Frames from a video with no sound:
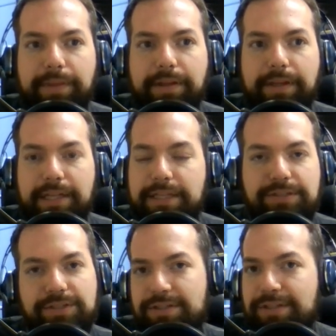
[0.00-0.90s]

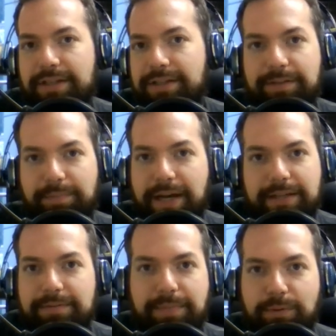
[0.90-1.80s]
It's just
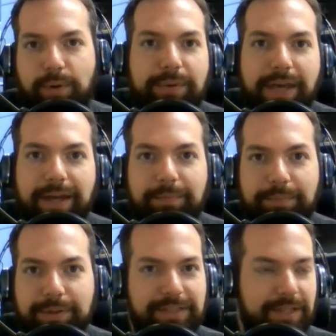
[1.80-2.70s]
my webcam
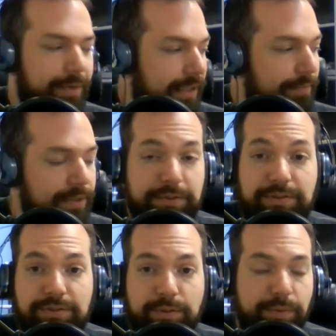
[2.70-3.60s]
built into my laptop is
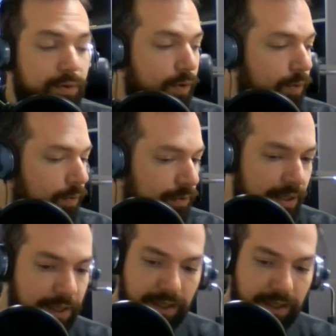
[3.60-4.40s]
super old.